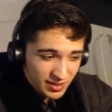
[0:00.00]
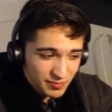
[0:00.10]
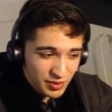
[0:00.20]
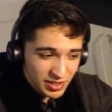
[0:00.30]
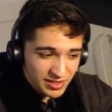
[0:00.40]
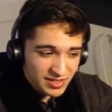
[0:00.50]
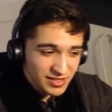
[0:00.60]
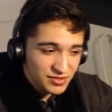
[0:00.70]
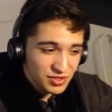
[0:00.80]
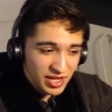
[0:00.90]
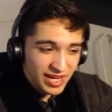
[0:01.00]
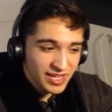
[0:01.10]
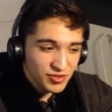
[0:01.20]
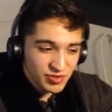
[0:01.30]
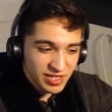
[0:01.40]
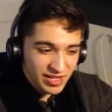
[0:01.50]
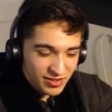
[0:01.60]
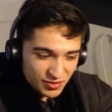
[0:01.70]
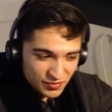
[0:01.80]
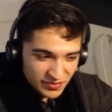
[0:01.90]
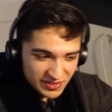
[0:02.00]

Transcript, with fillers: Okay. But the Angry Elf